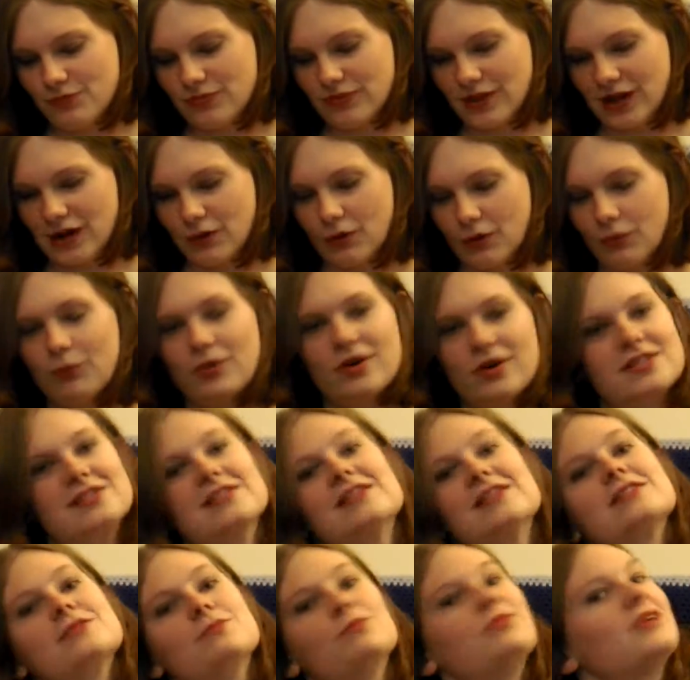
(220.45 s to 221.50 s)
Now, I
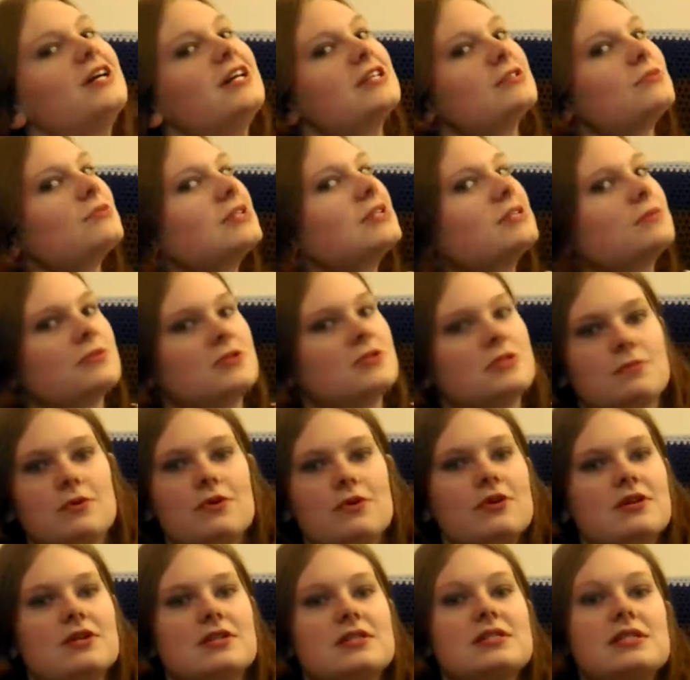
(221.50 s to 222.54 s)
wasn't as impressed with this one, to be
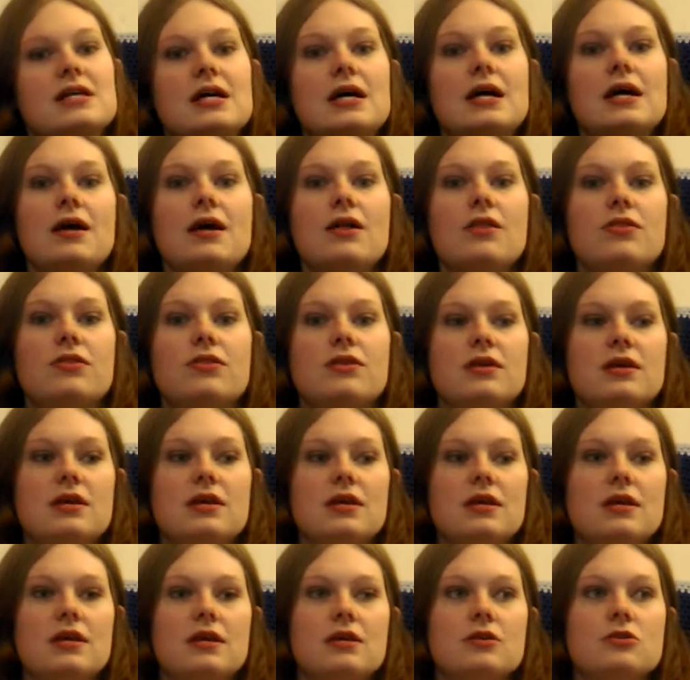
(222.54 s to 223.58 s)
honest.
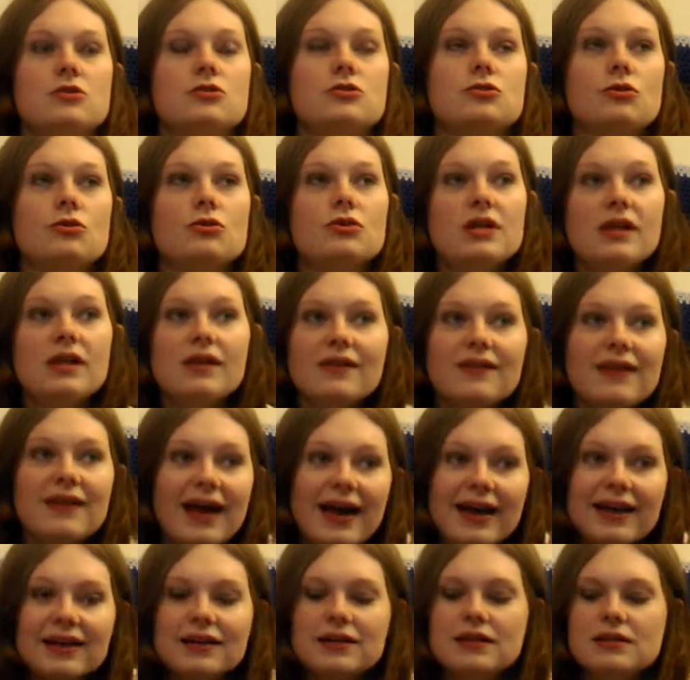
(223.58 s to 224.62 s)
The
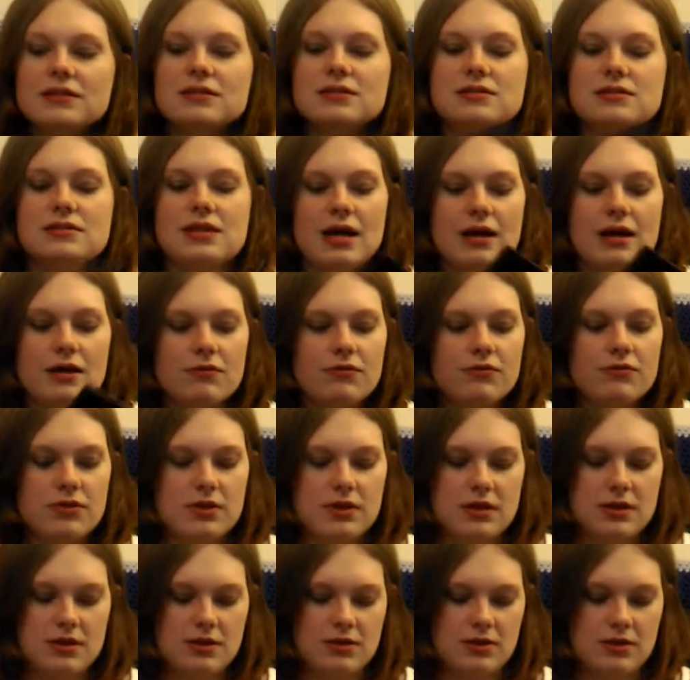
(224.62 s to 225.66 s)
storyline itself,
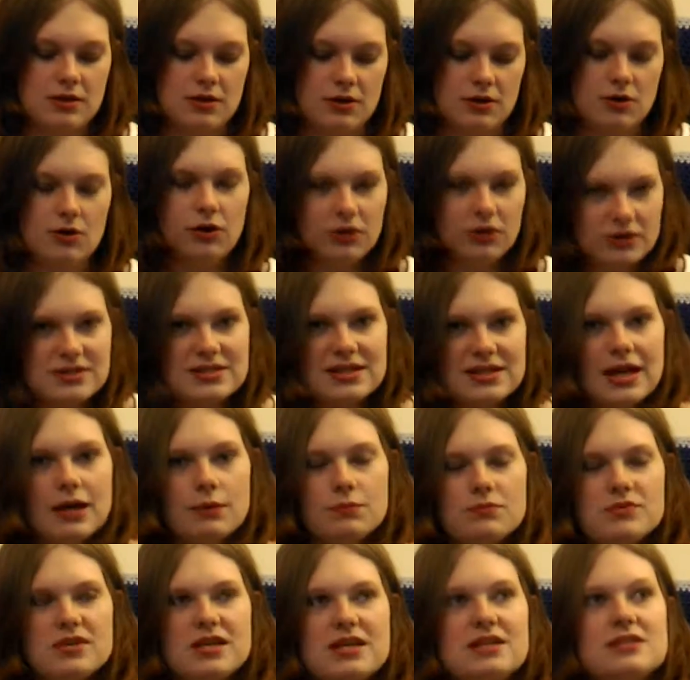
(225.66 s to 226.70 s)
the
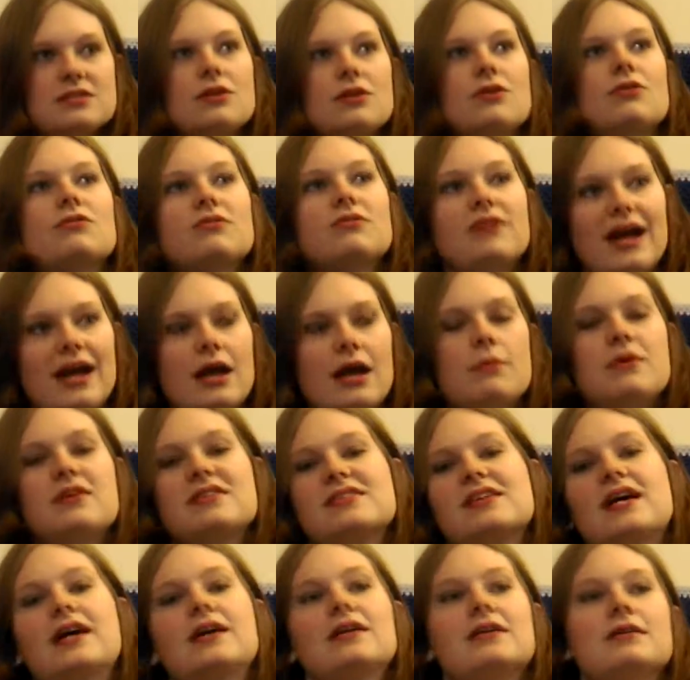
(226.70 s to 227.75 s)
concept is alright. I mean,
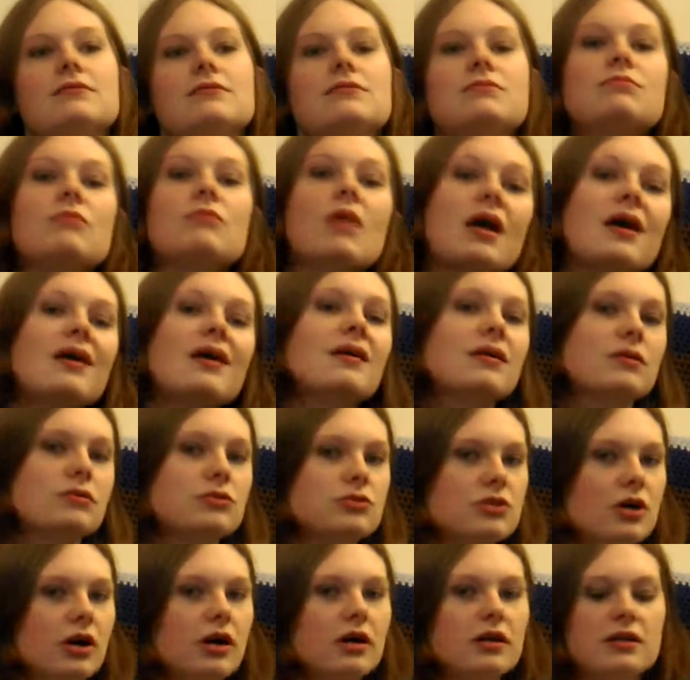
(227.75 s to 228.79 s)
it's kind
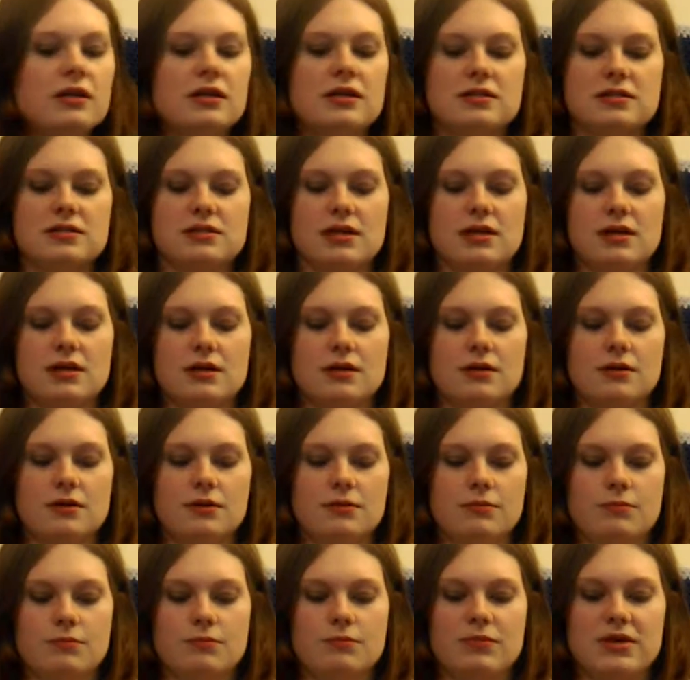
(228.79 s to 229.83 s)
of done. It's
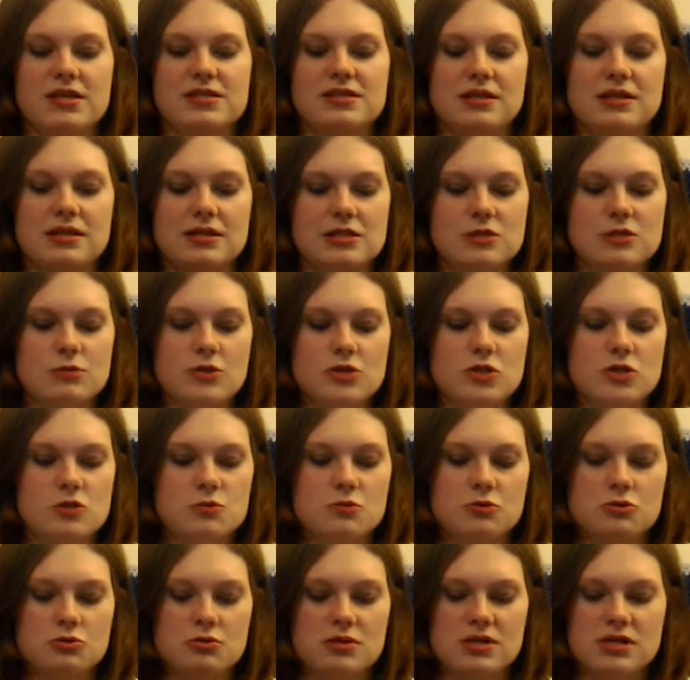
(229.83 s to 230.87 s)
basically it switches
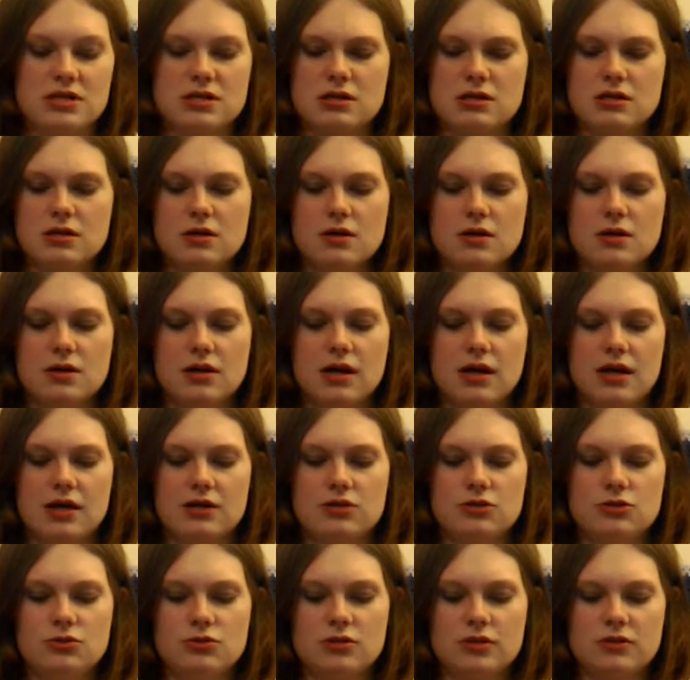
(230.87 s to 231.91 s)
between
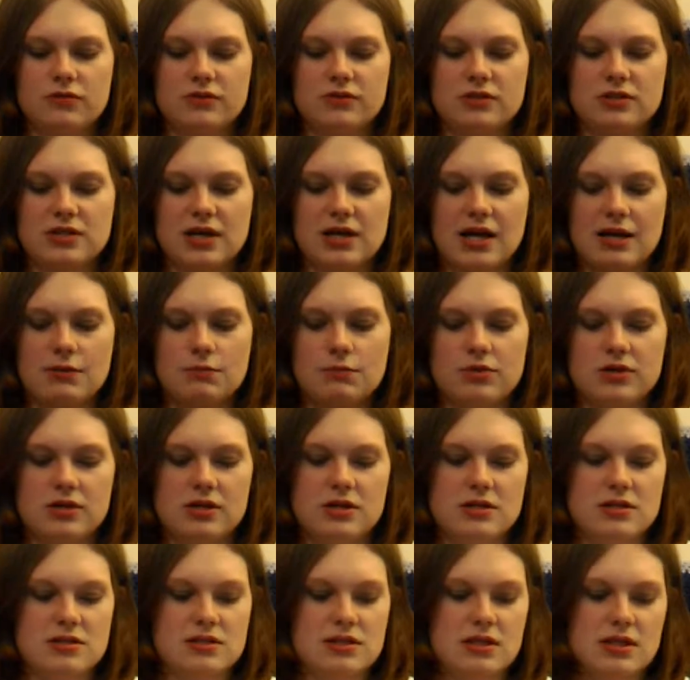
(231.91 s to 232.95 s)
two different time
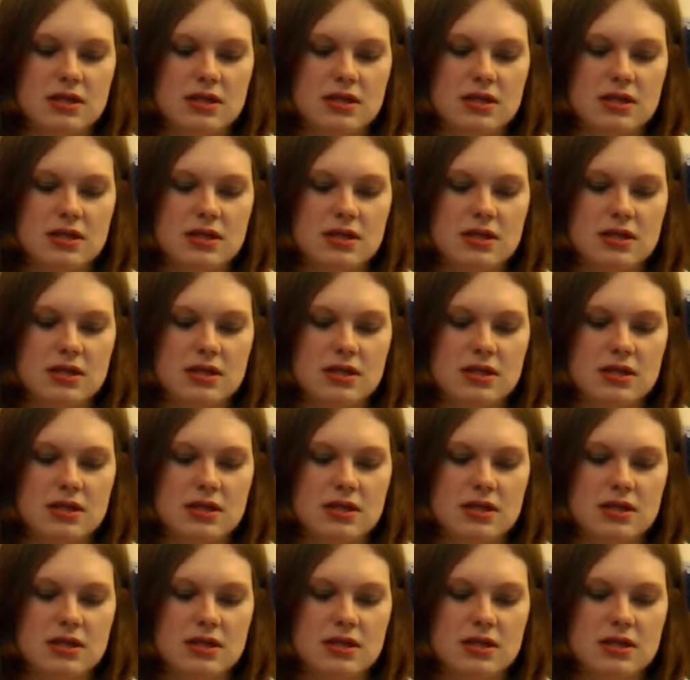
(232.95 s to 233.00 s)
periods.